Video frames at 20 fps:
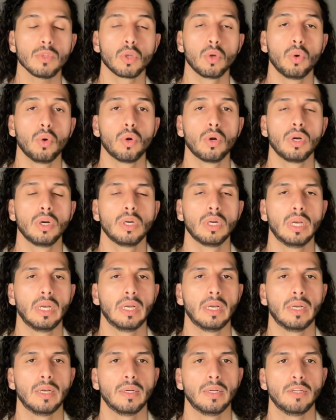or
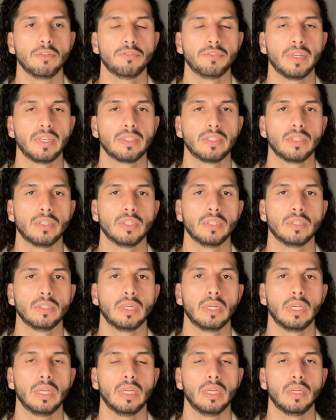affect their
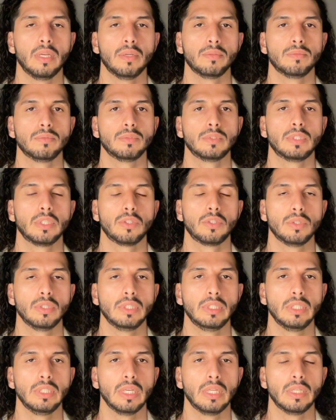
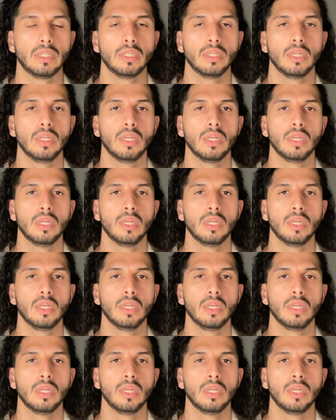security and